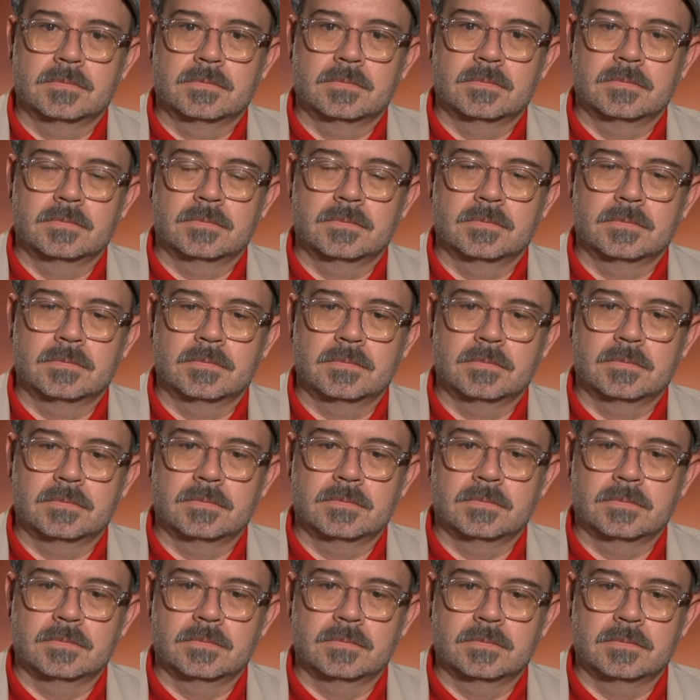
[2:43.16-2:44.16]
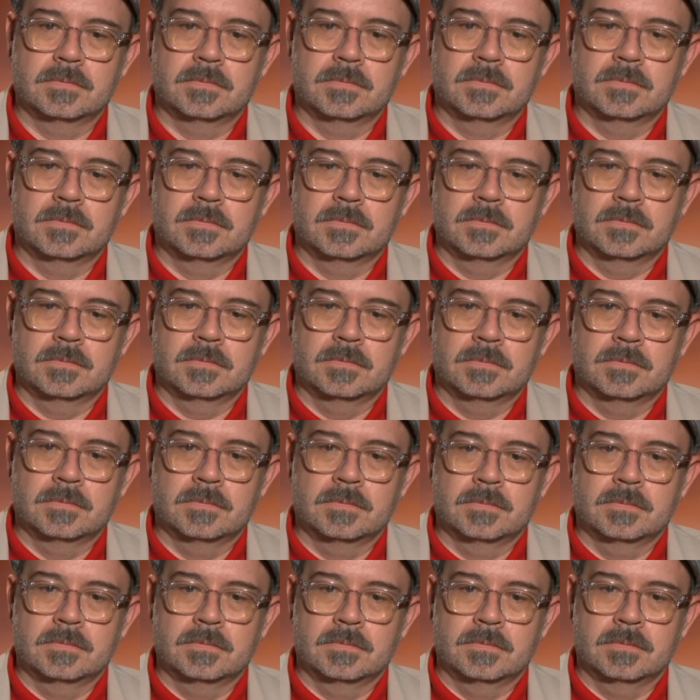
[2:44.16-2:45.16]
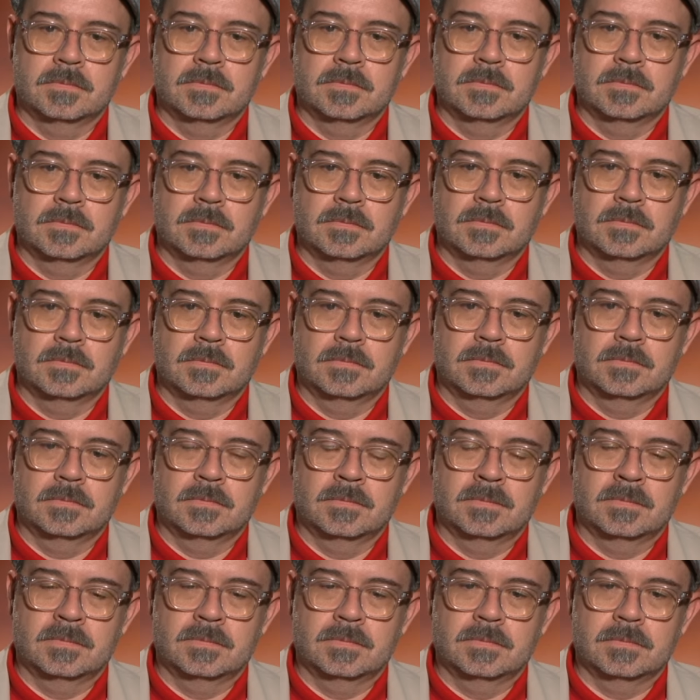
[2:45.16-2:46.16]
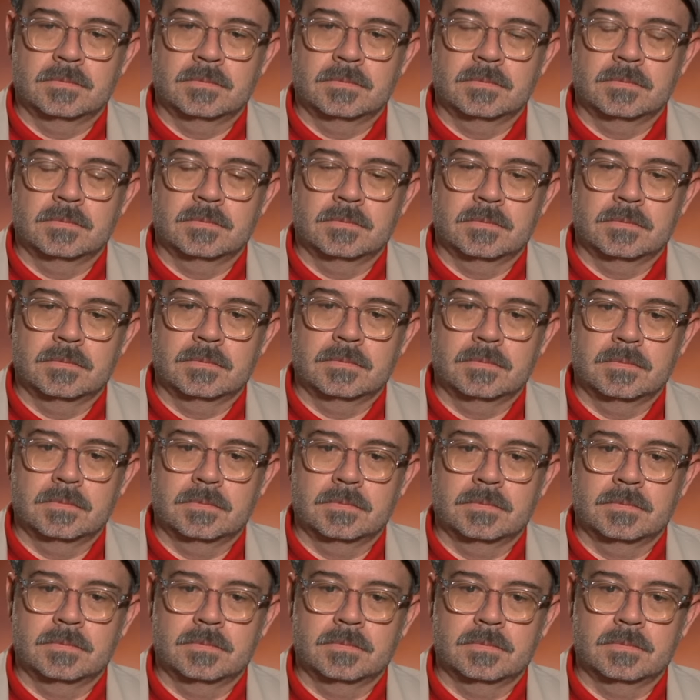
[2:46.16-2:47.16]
(not speaking)